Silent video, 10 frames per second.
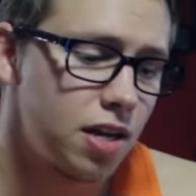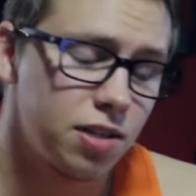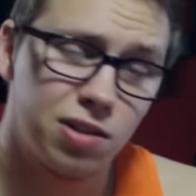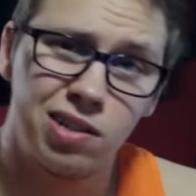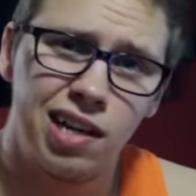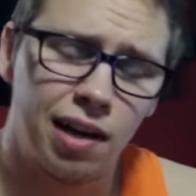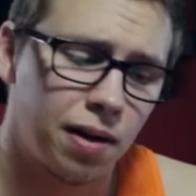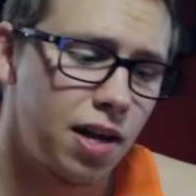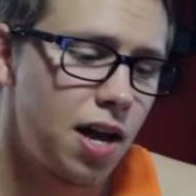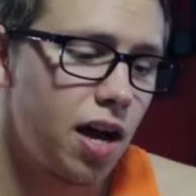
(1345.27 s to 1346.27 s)
So yeah.
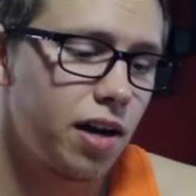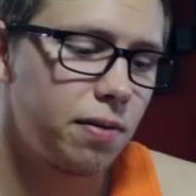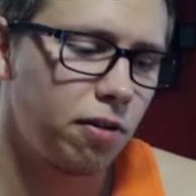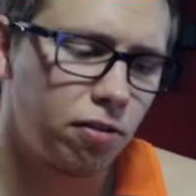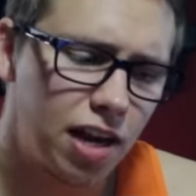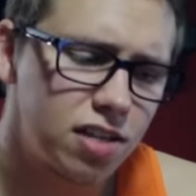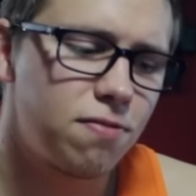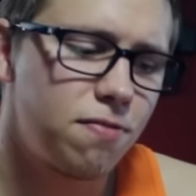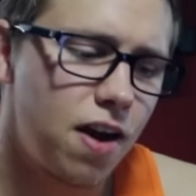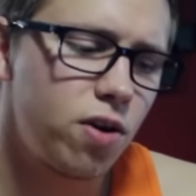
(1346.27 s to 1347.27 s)
Last
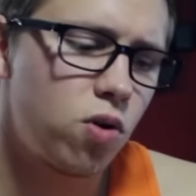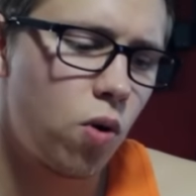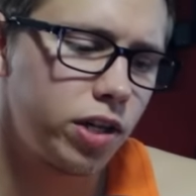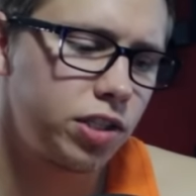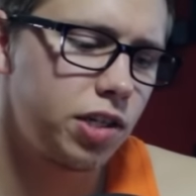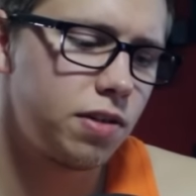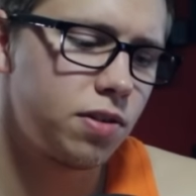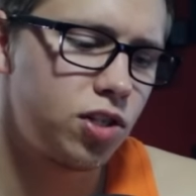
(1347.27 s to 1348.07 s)
final question.